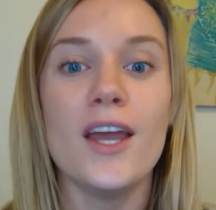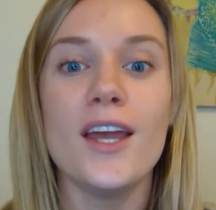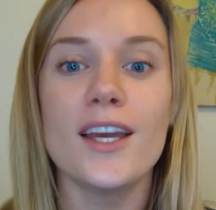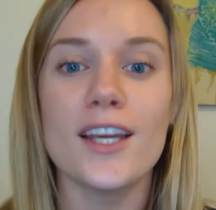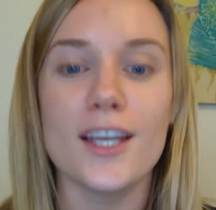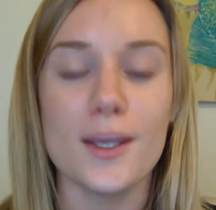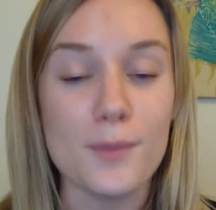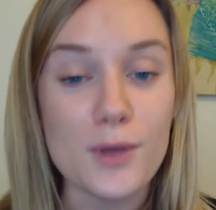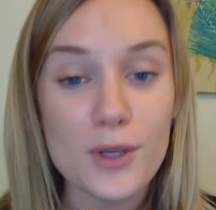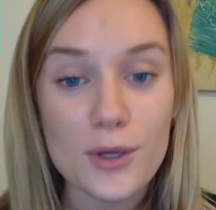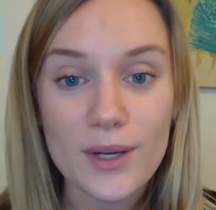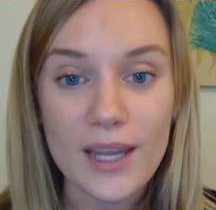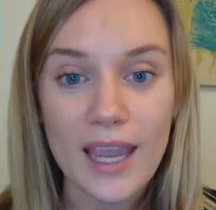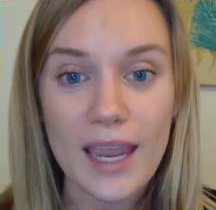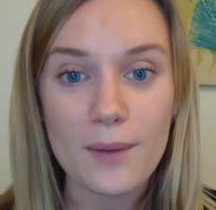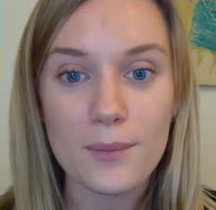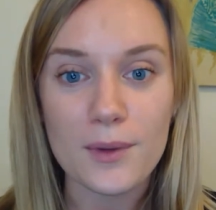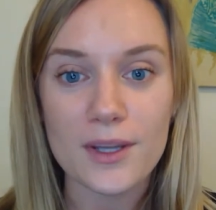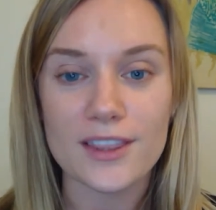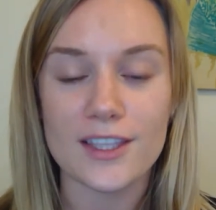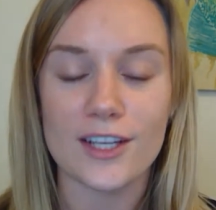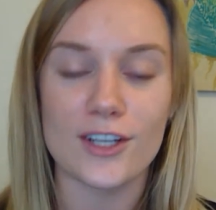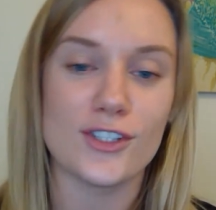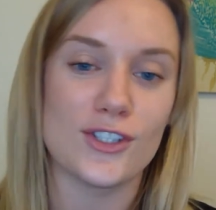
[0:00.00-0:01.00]
communicate
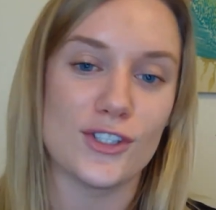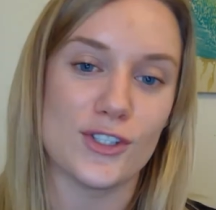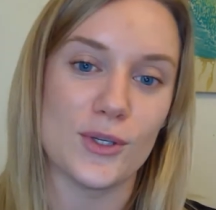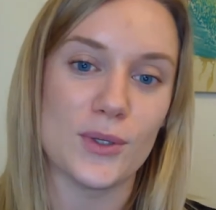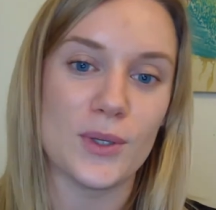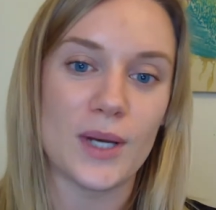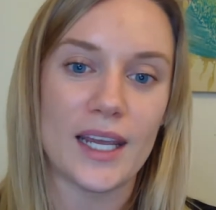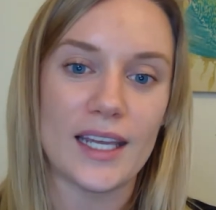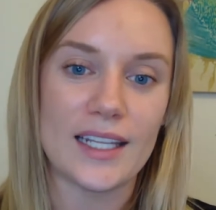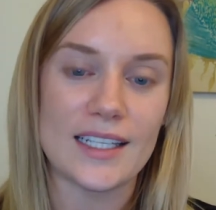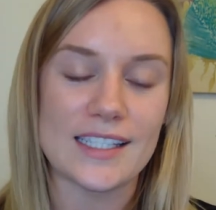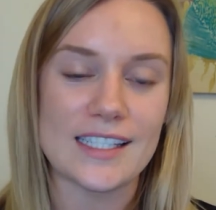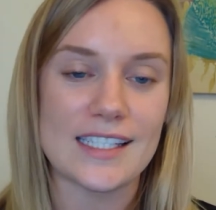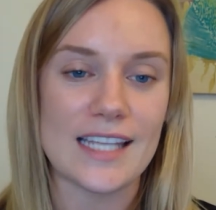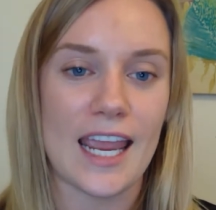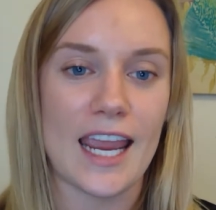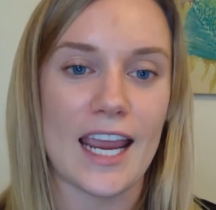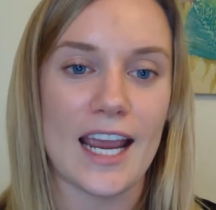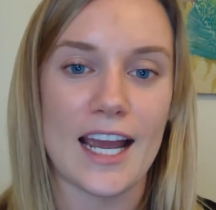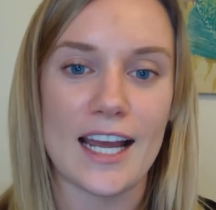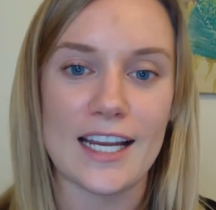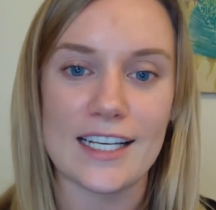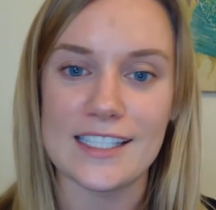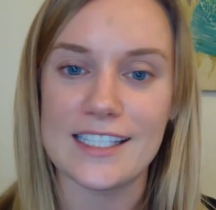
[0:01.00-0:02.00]
with their students
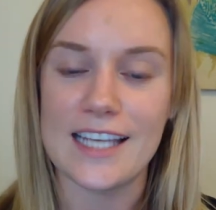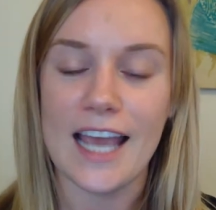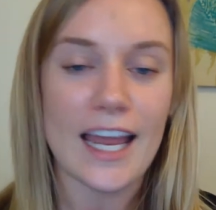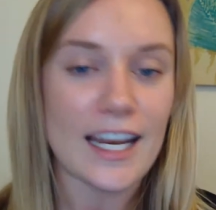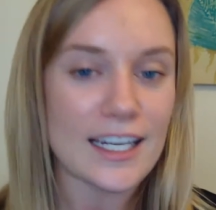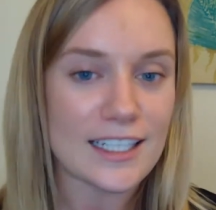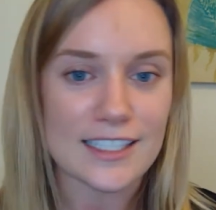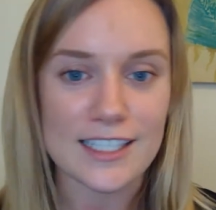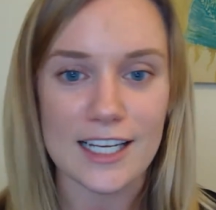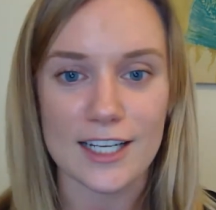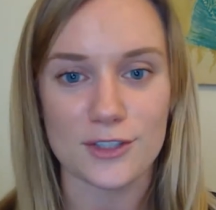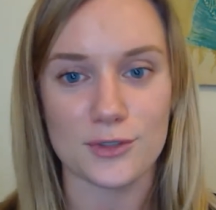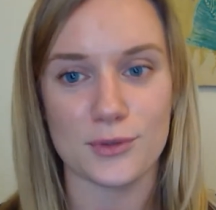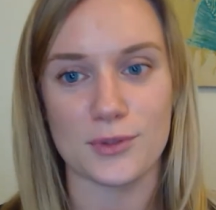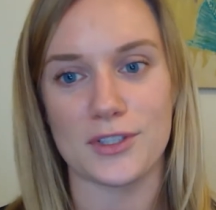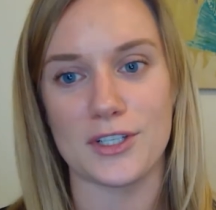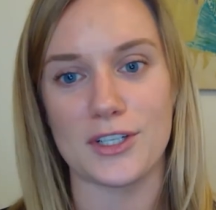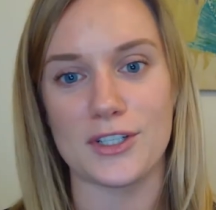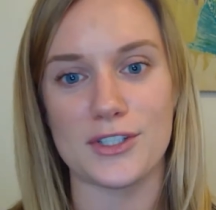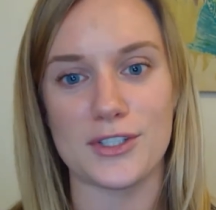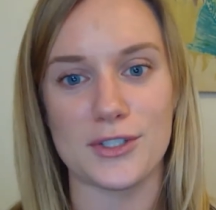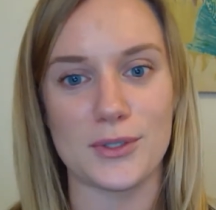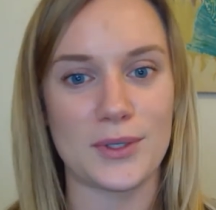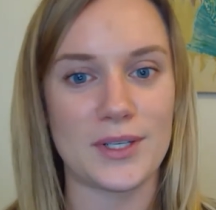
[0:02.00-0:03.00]
and get in touch with
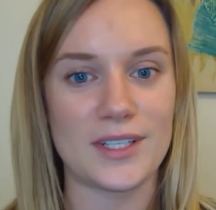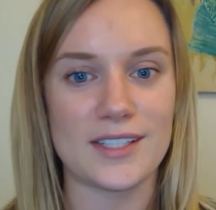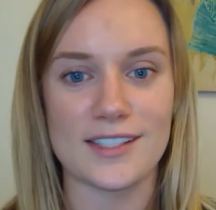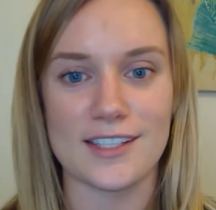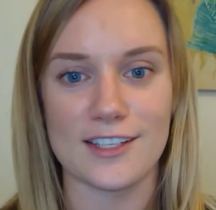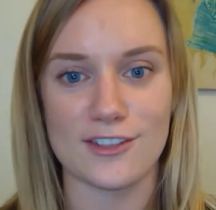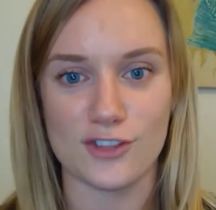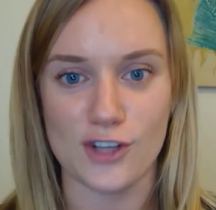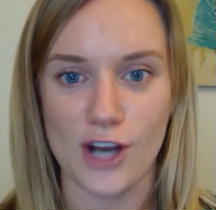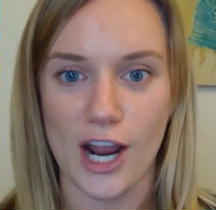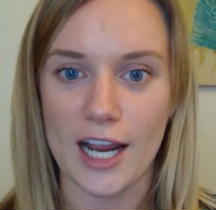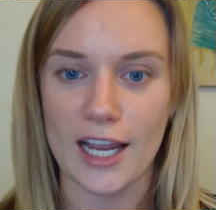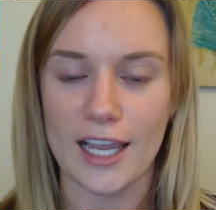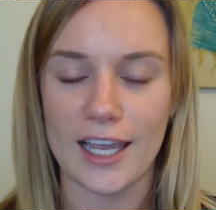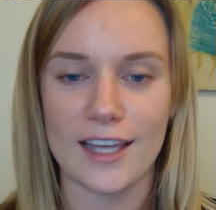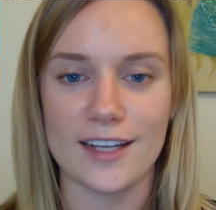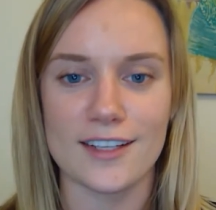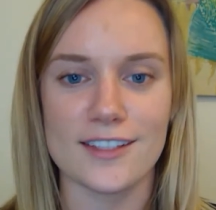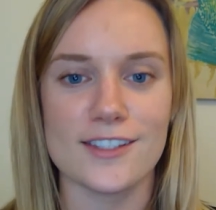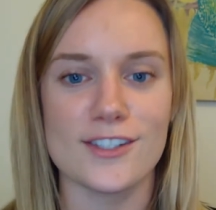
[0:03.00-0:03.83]
their students and check in.